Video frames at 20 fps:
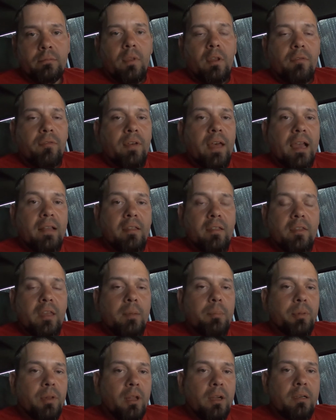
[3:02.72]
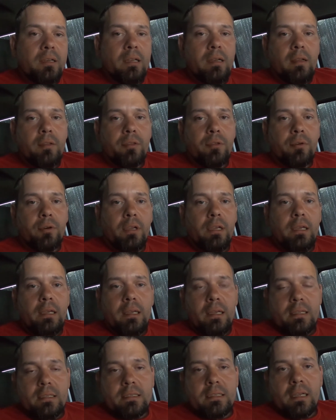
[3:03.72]
The fact that they plugged in a
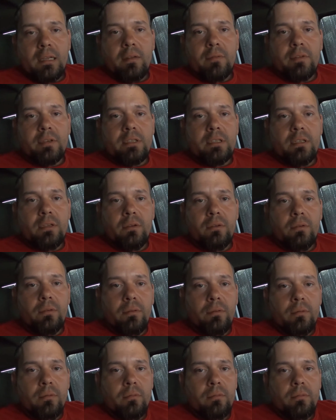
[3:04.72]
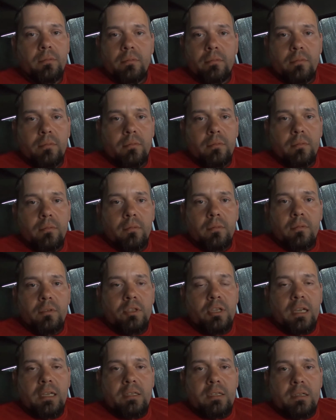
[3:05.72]
3 instead of a 2,
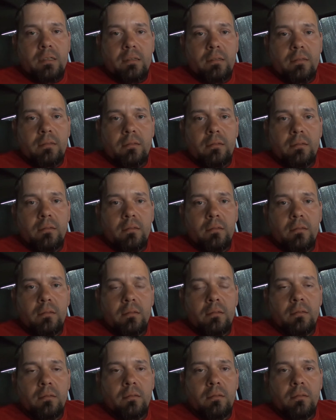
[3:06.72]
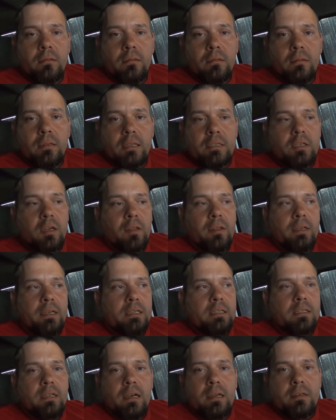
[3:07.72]
change it. That's all that
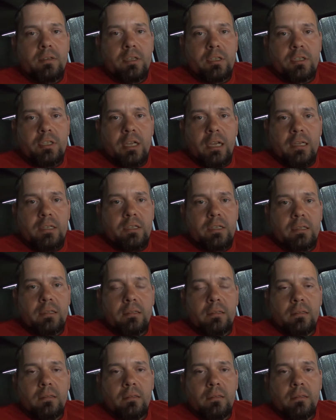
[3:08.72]
needs done. Just change it.